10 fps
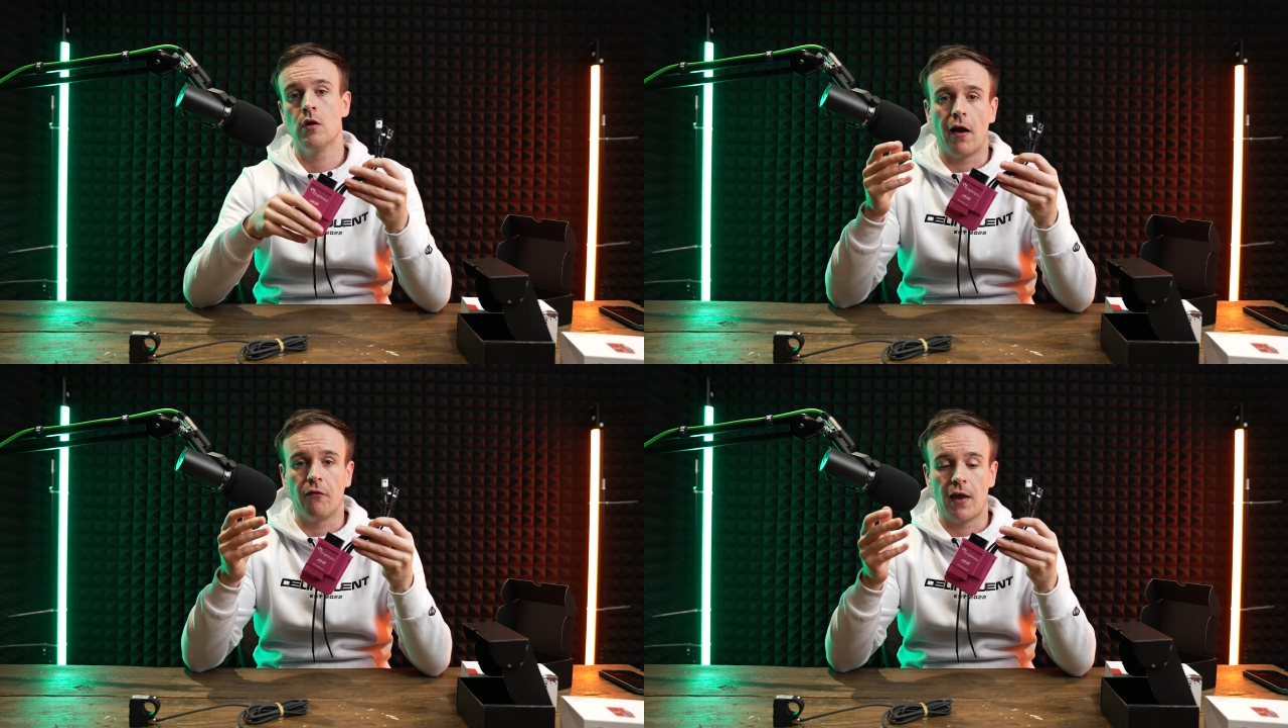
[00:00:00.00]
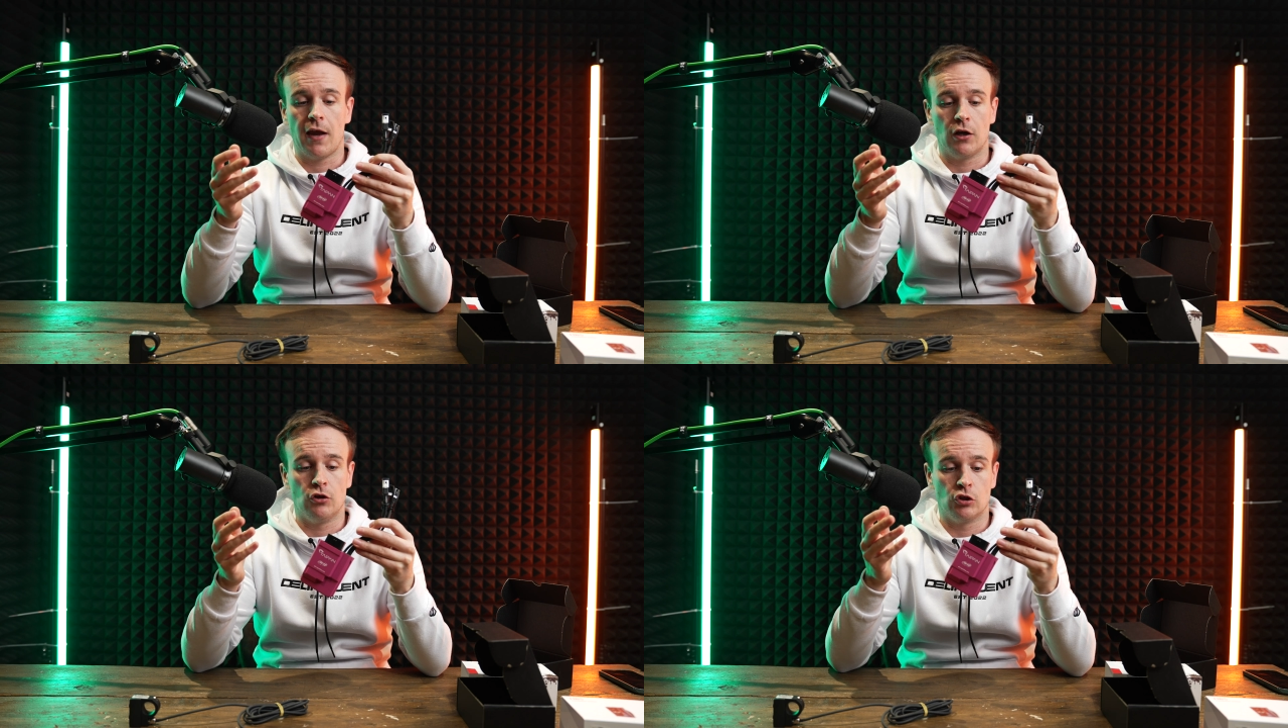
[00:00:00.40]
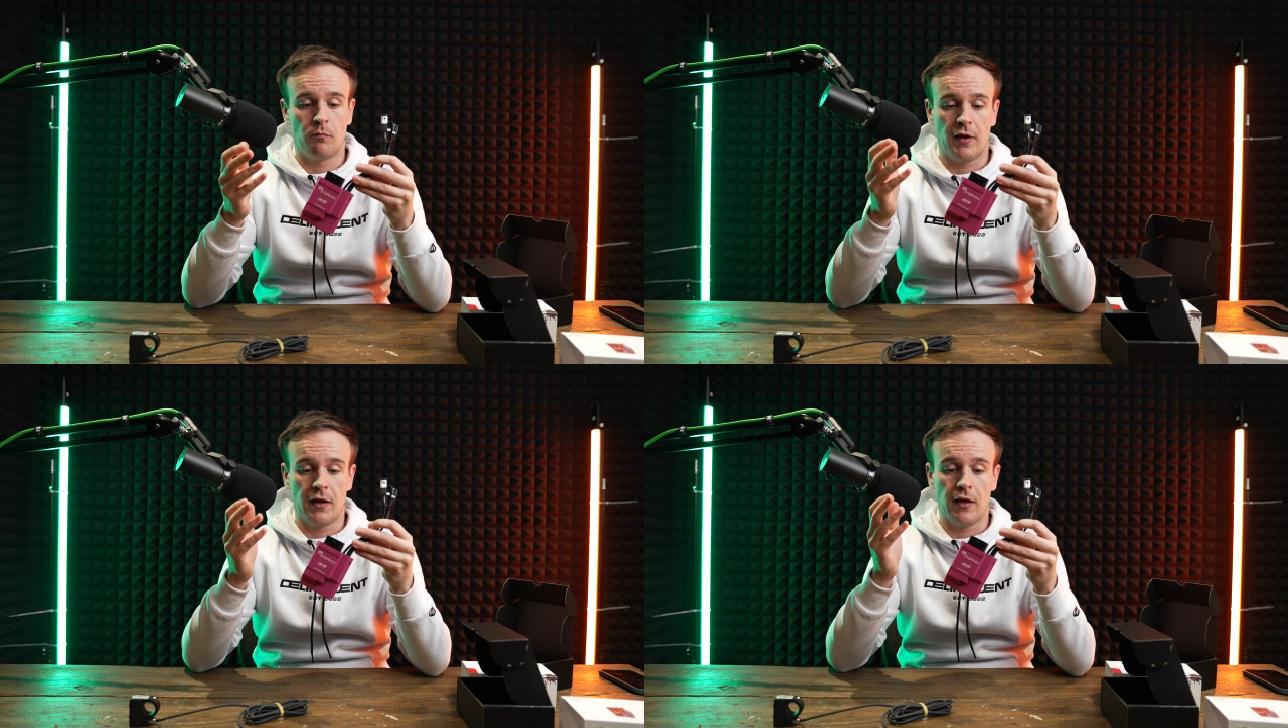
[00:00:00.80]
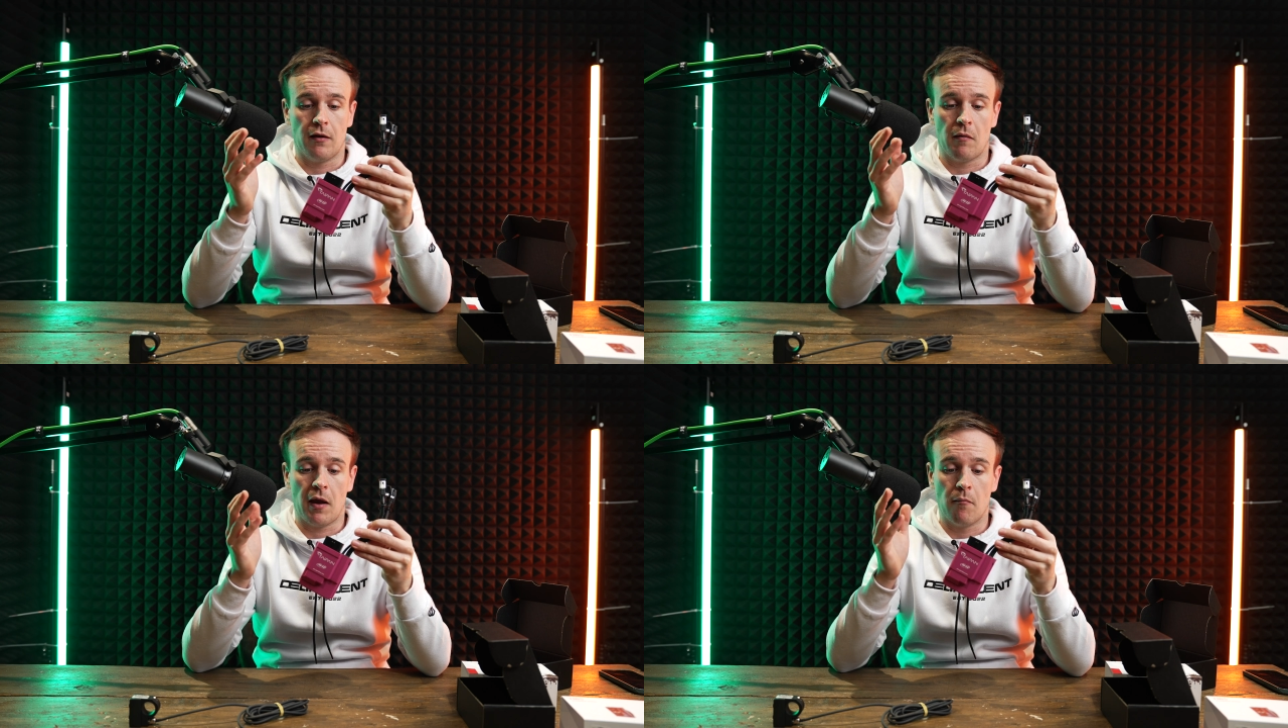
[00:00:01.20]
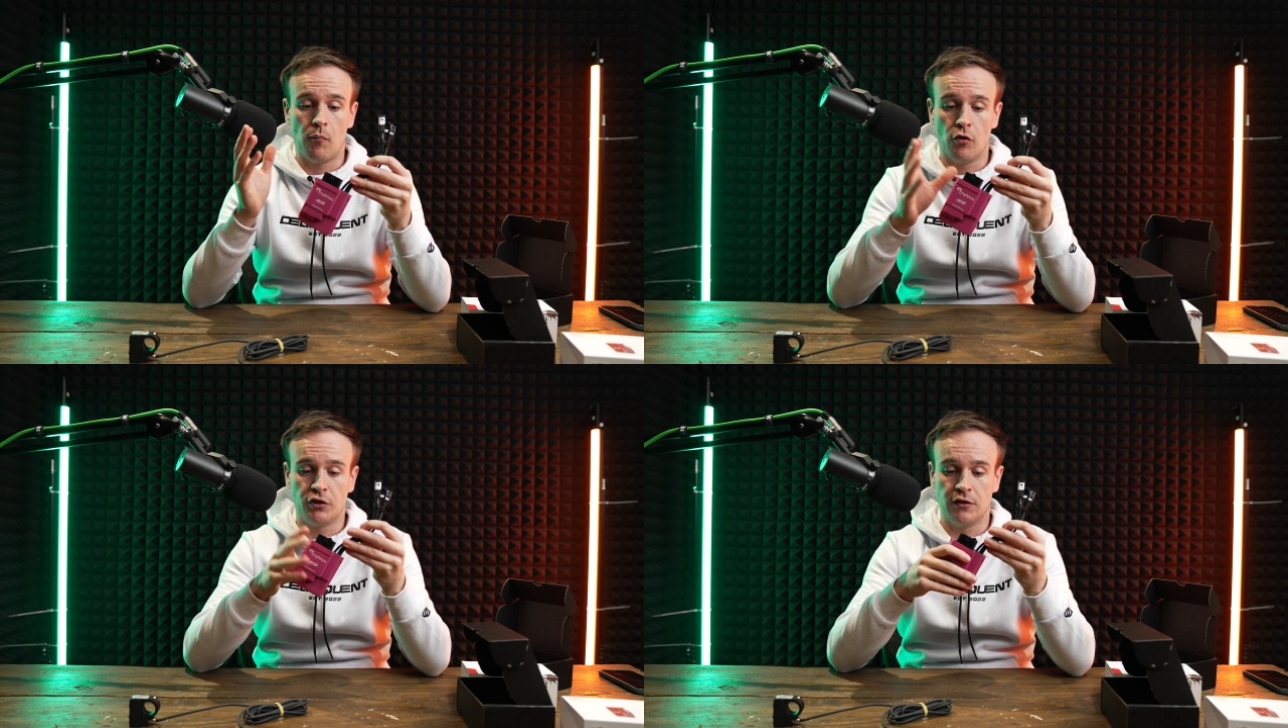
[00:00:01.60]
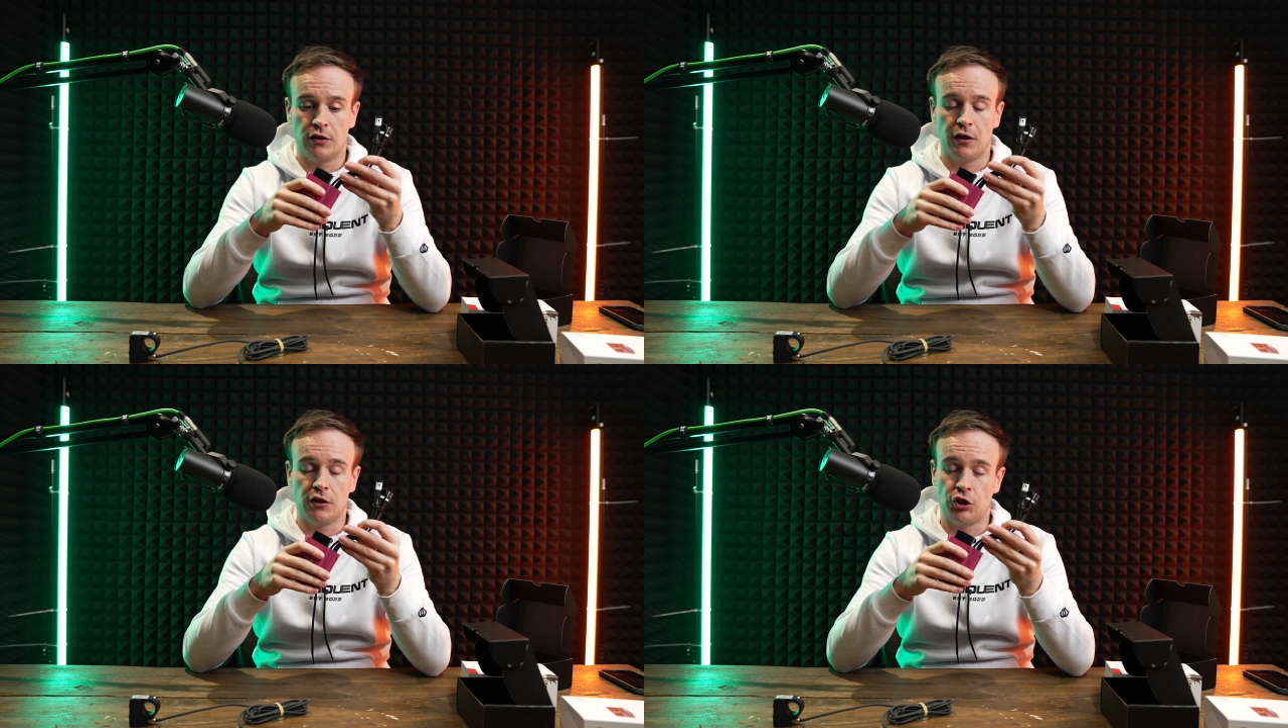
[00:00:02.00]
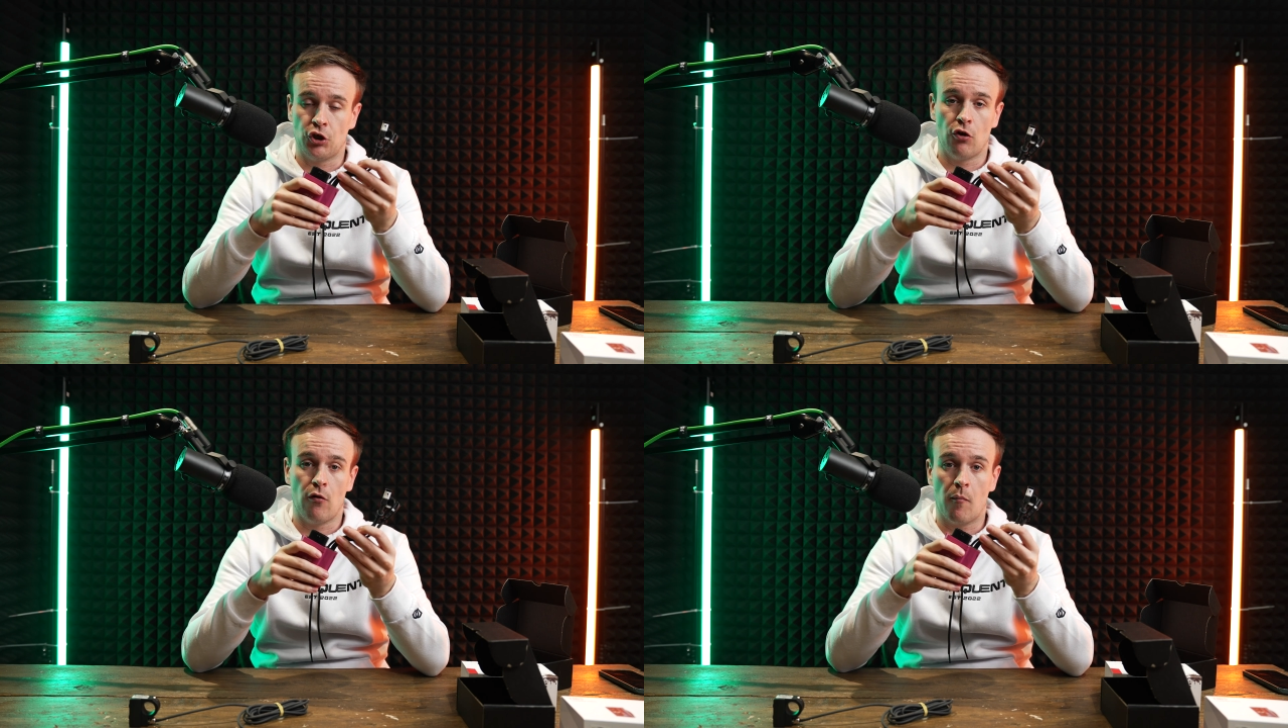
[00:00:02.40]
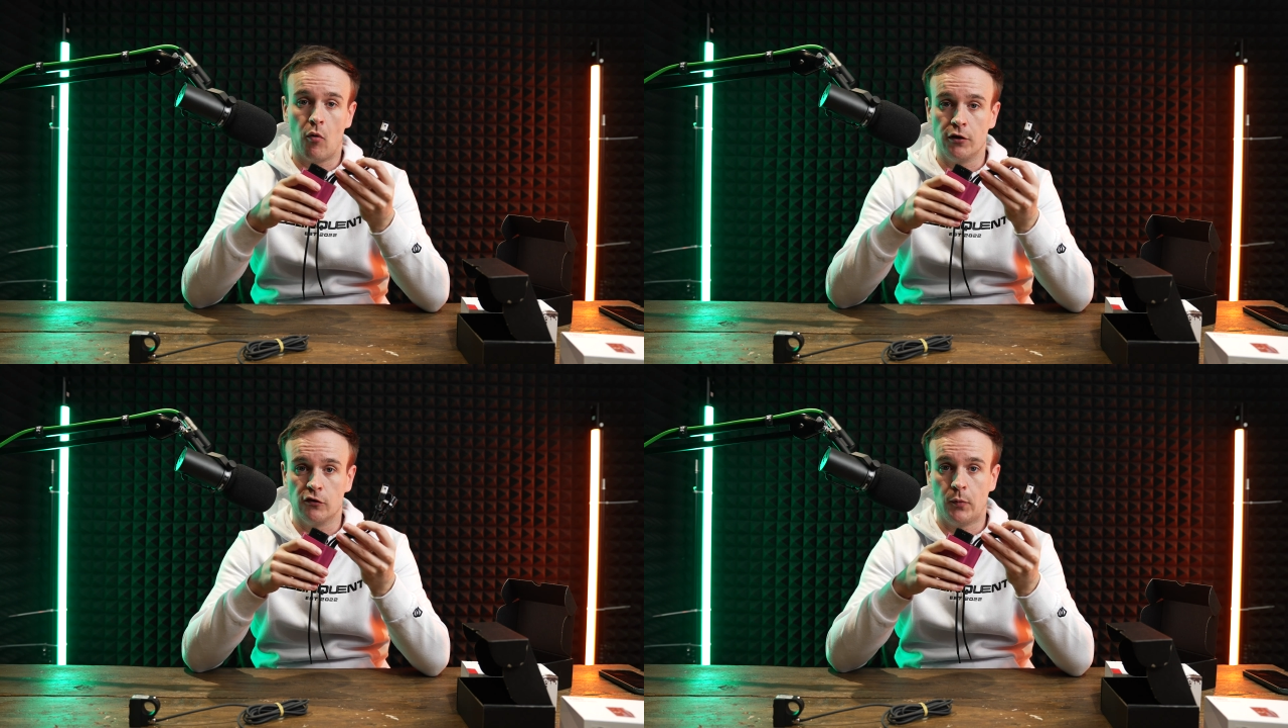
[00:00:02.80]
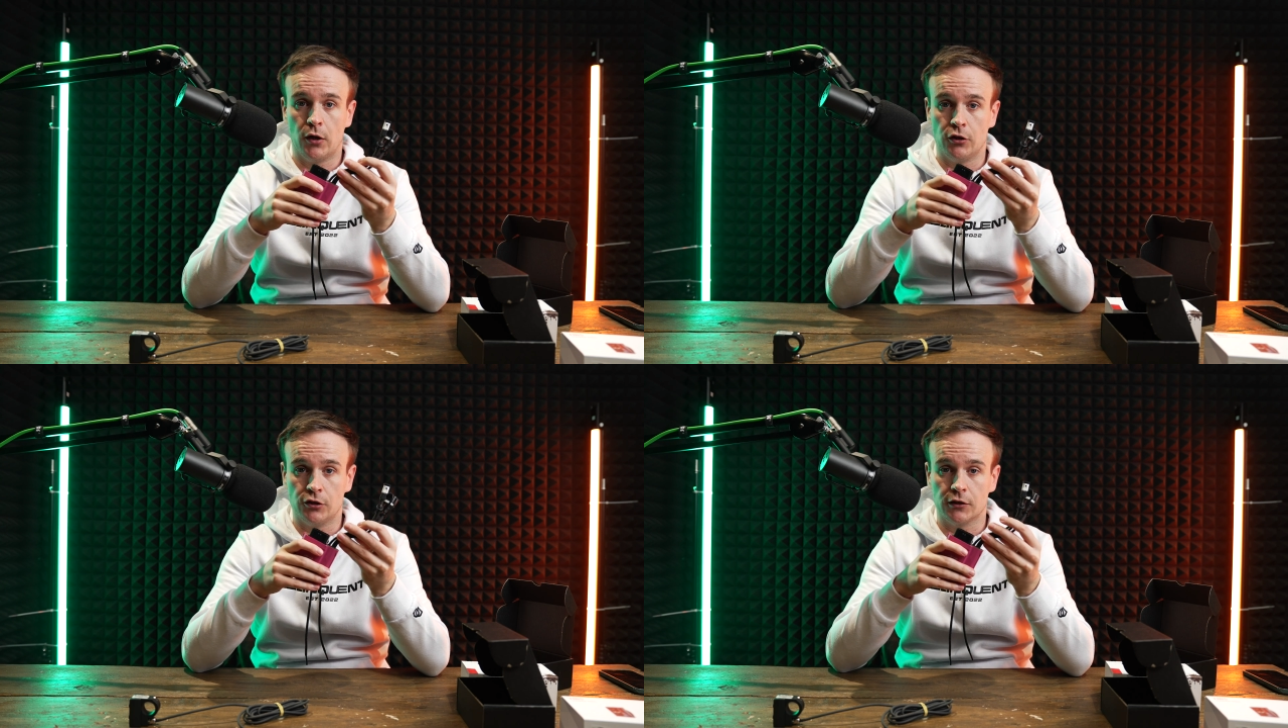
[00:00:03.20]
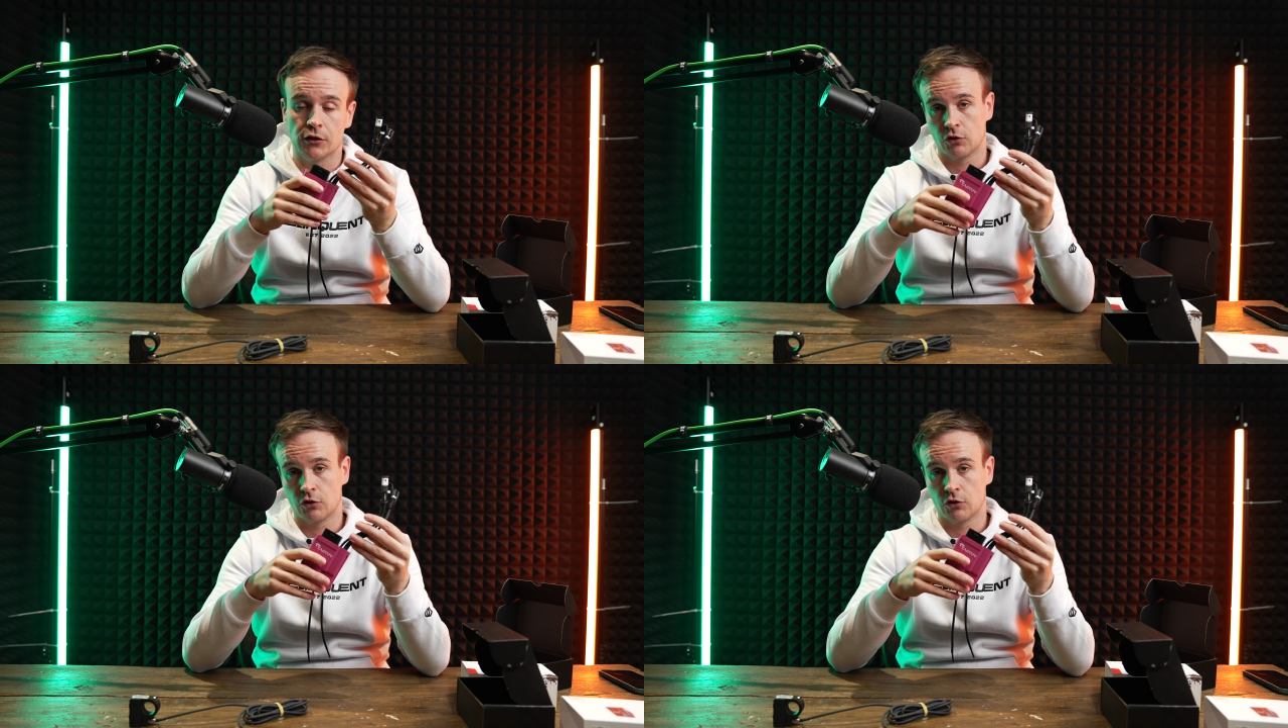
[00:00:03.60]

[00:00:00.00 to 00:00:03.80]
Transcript: and they can just be input into the E C U at point of purchase.